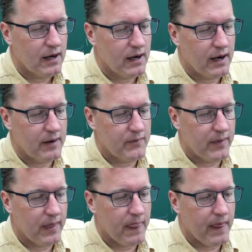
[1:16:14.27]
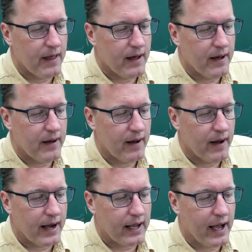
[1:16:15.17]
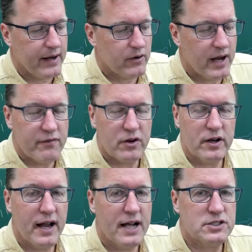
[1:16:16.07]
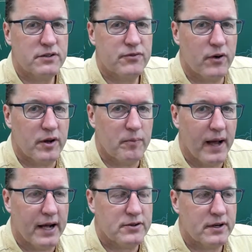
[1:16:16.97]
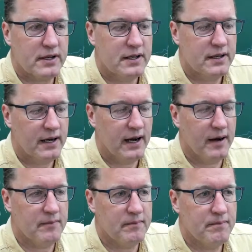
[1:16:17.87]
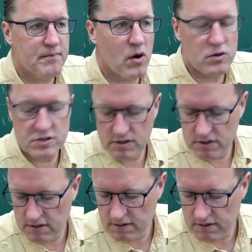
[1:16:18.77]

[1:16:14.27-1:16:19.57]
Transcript: Um, I, I, don't have a good answer for you, Patrick. Um, most,